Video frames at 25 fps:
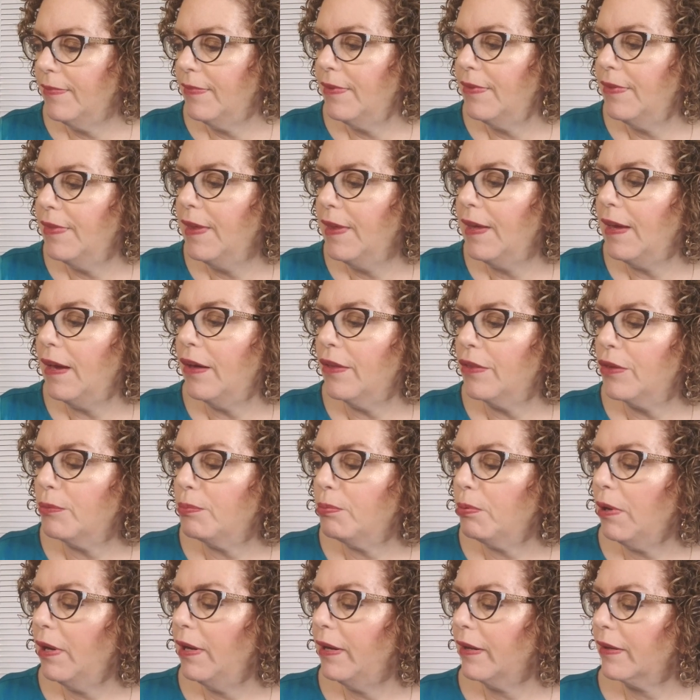The other
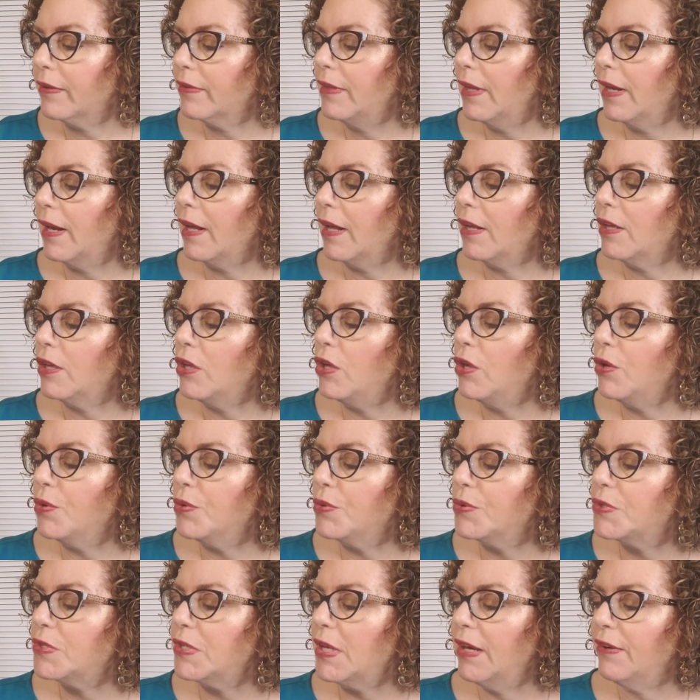product that I
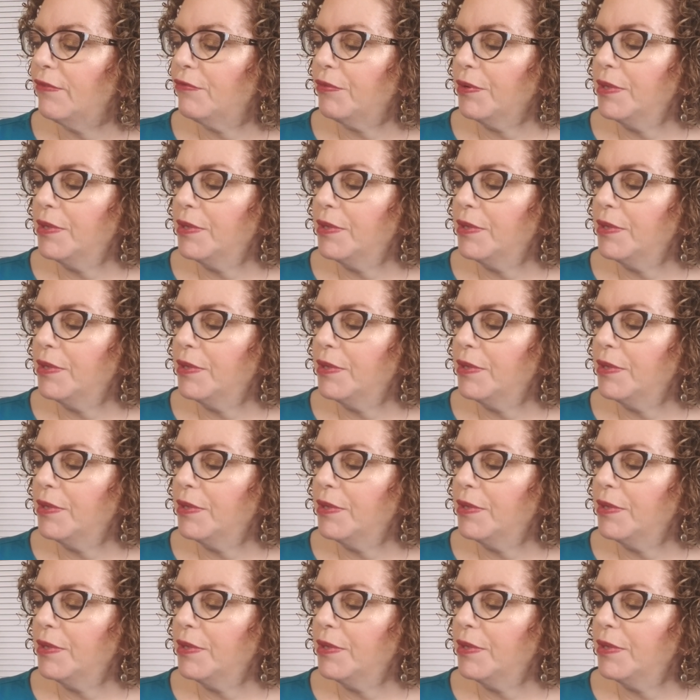use every